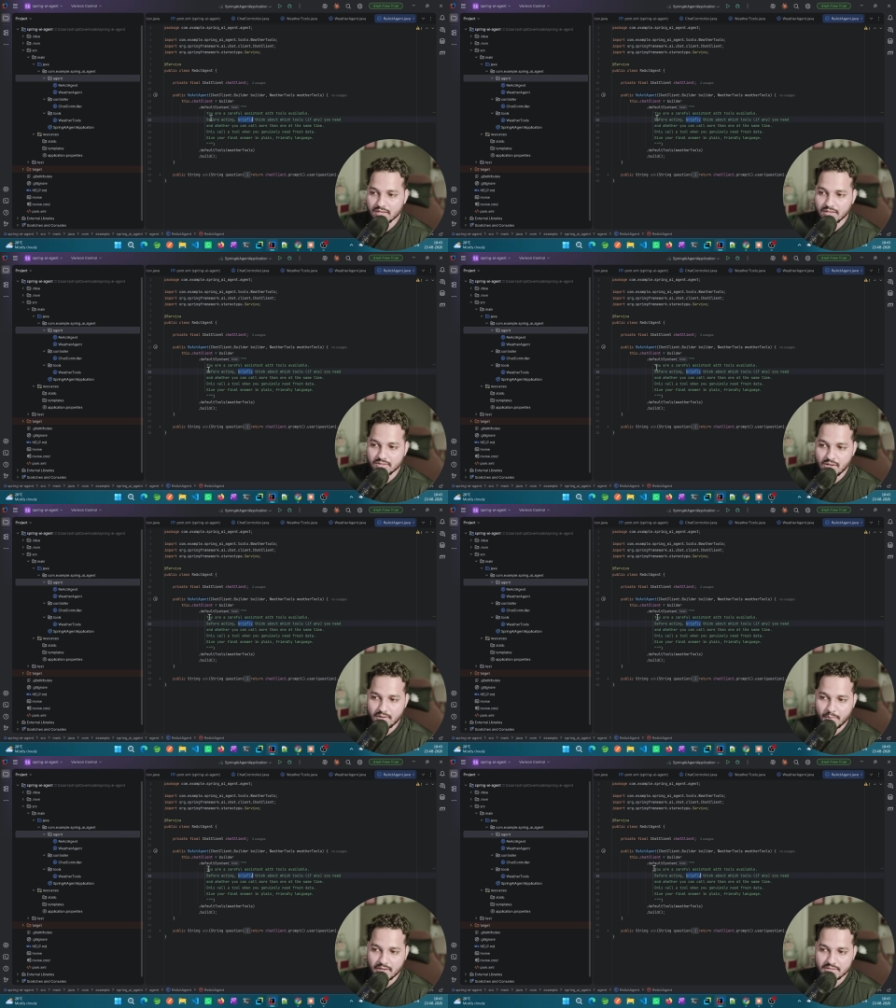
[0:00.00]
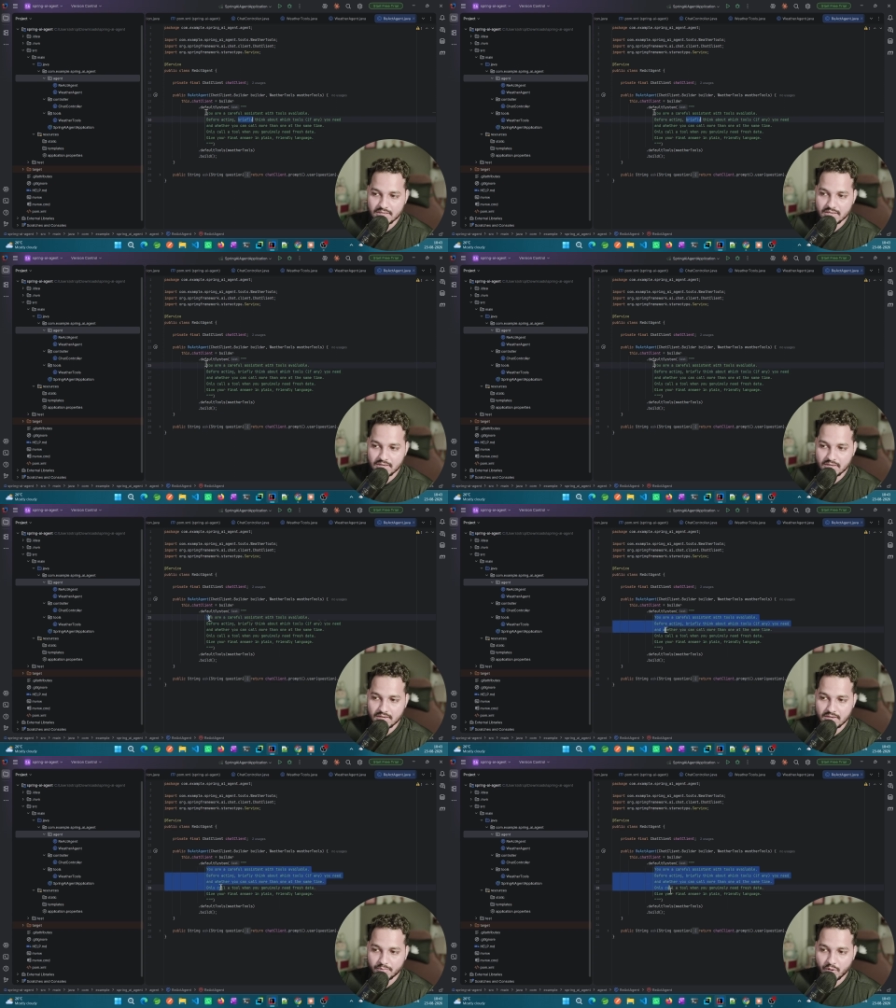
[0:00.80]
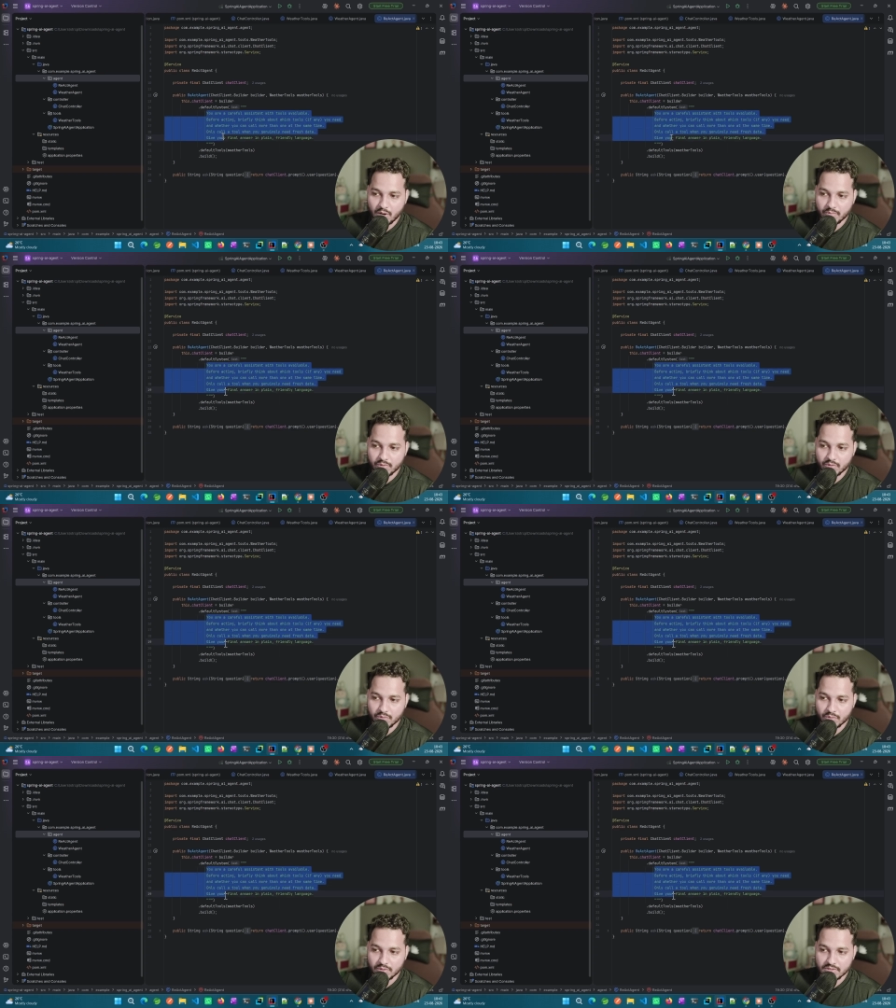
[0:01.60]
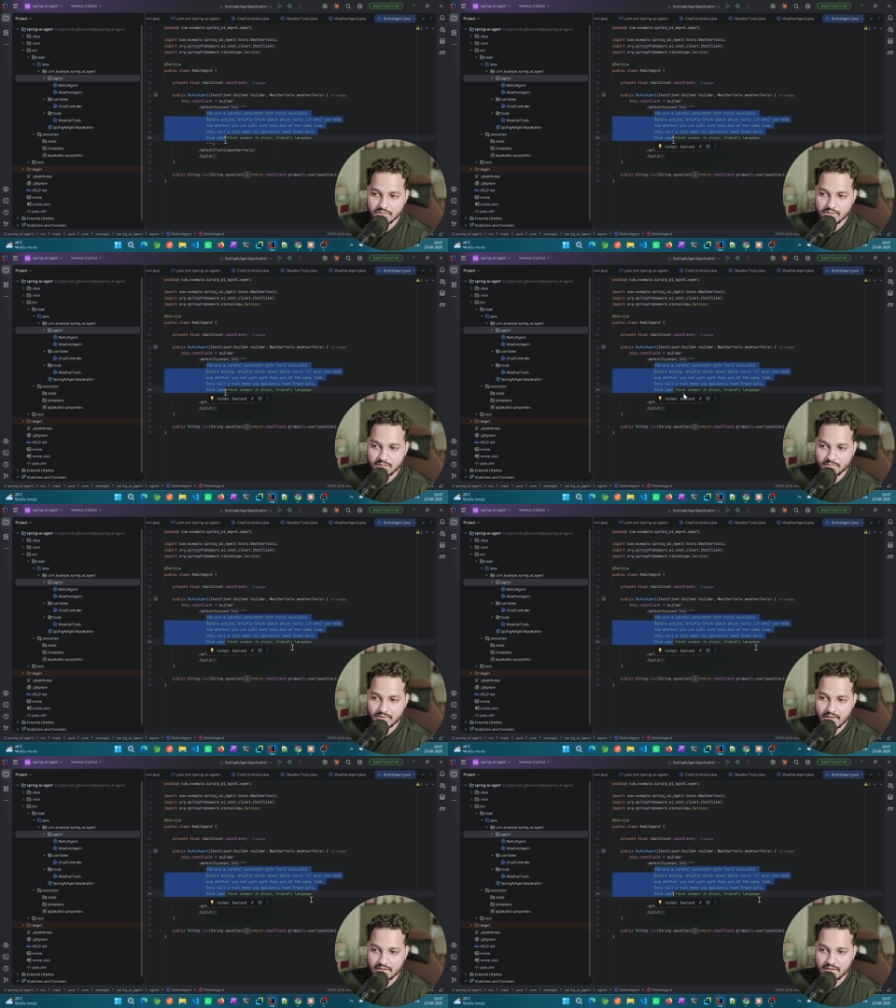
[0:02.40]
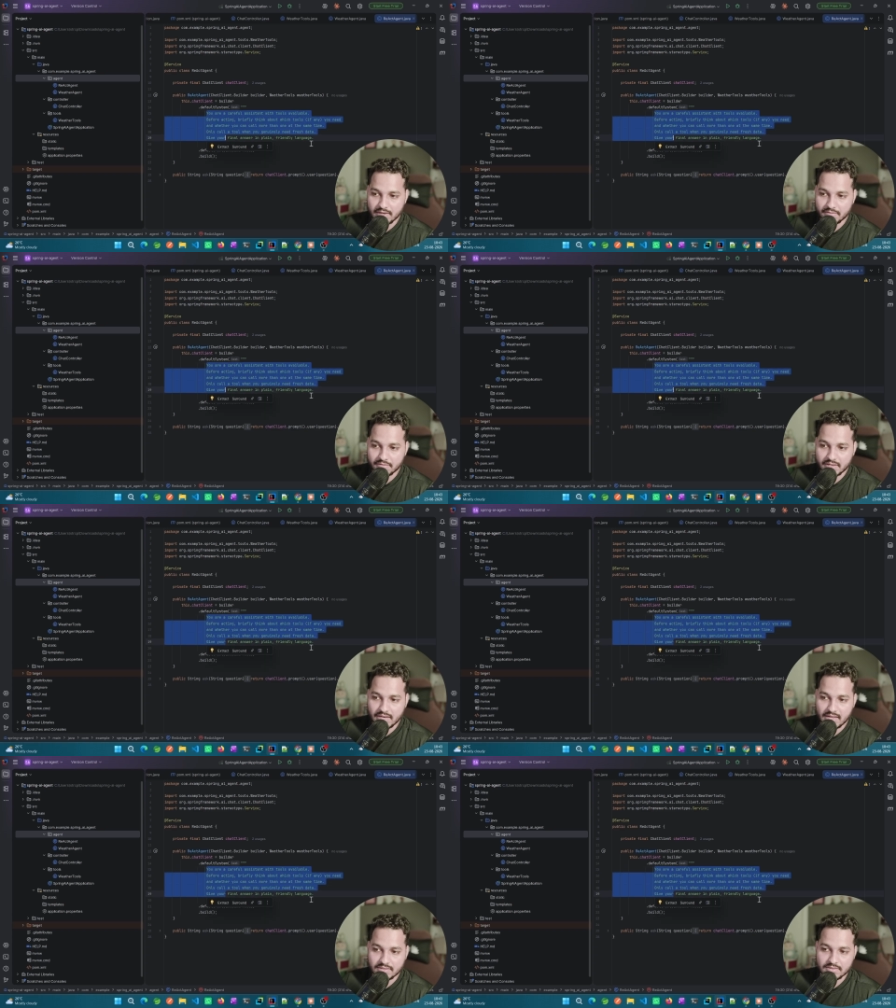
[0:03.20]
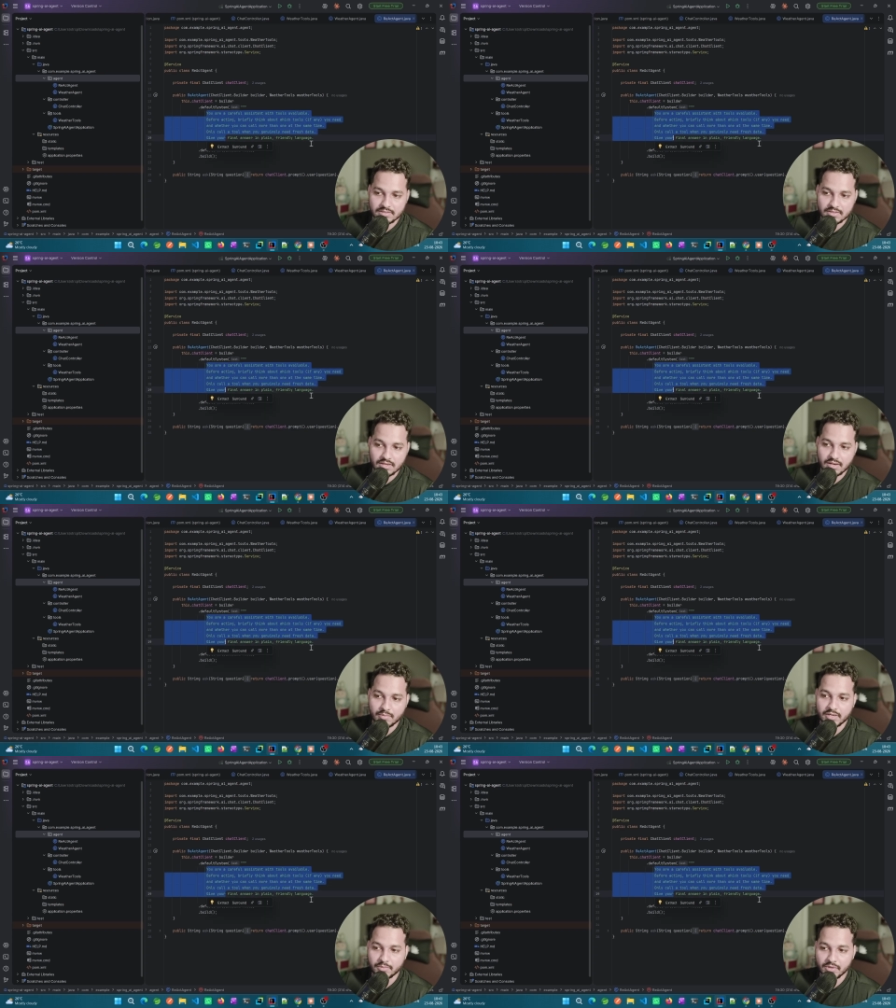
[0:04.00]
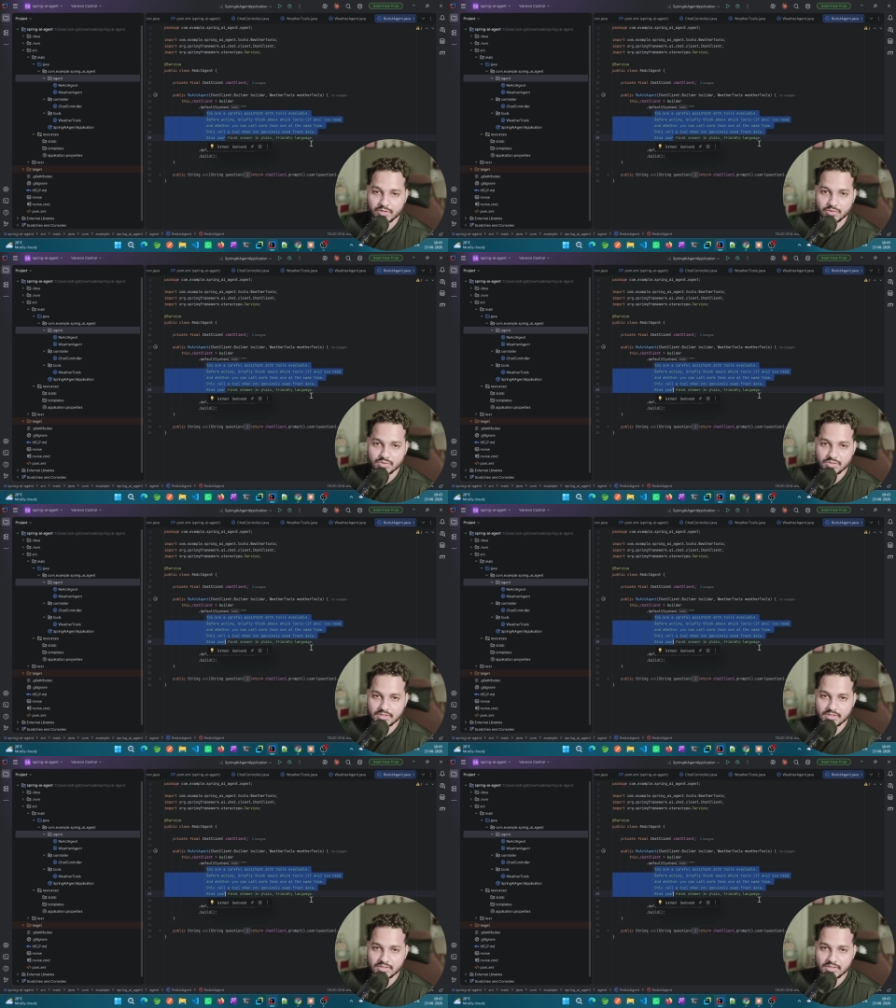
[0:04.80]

So I am passing a prompt to a system that if it has multiple tools,